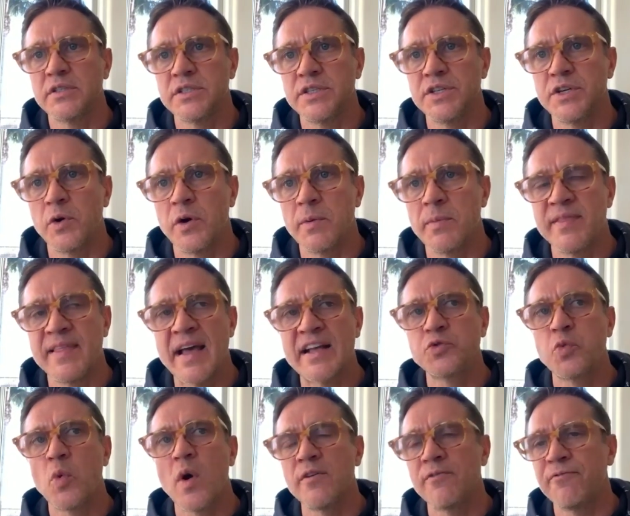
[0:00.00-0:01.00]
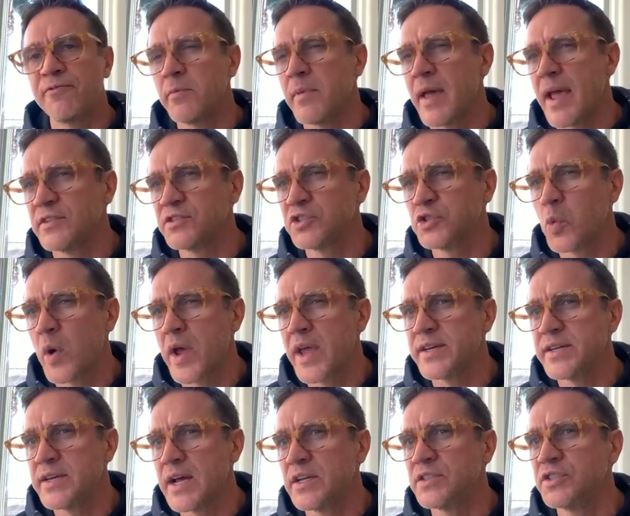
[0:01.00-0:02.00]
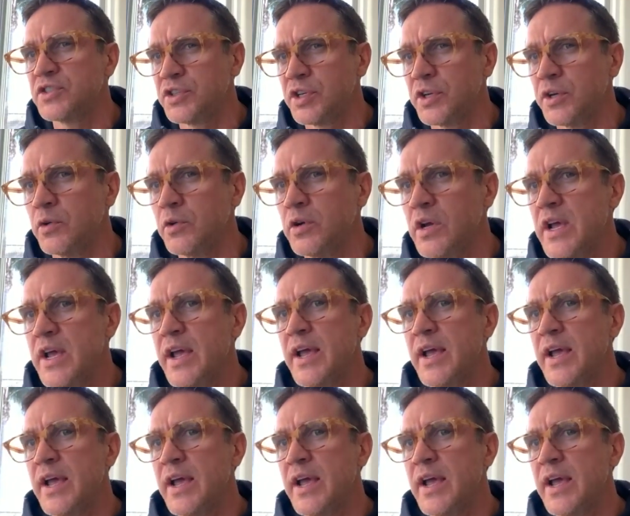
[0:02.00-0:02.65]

you know what I mean? That's why the film ends the way it does too,